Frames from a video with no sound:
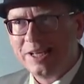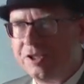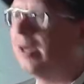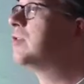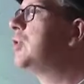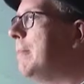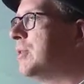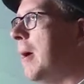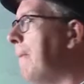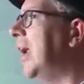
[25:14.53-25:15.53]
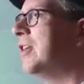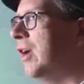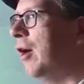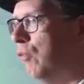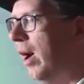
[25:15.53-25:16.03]
does tempt her, plus
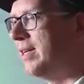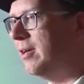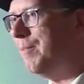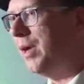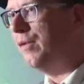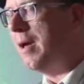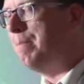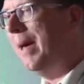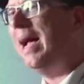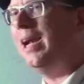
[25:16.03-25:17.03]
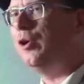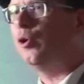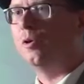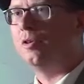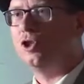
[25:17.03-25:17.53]
her rider of a barely
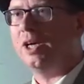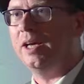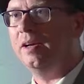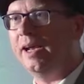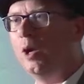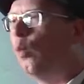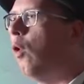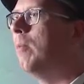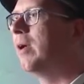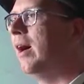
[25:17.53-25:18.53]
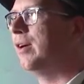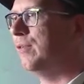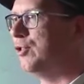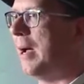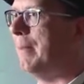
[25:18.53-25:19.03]
cooked chicken and a warm glass
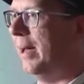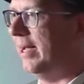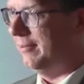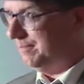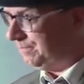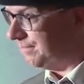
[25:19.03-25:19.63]
of champagne.